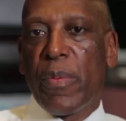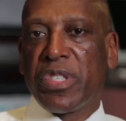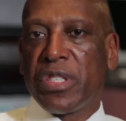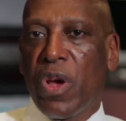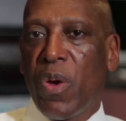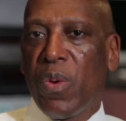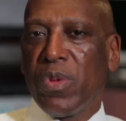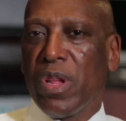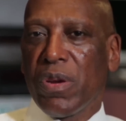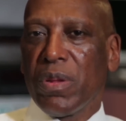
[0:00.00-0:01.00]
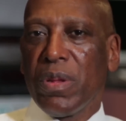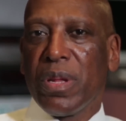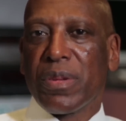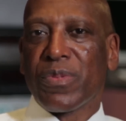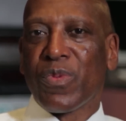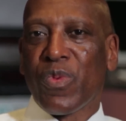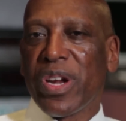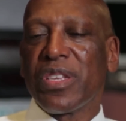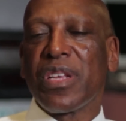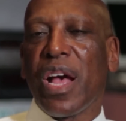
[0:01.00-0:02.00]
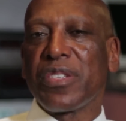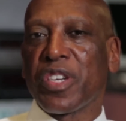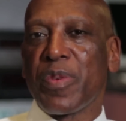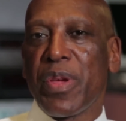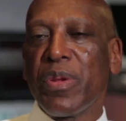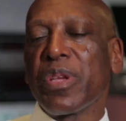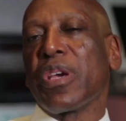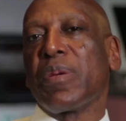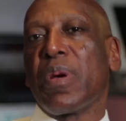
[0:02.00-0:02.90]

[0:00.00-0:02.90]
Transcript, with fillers: It was its own little Renaissance community.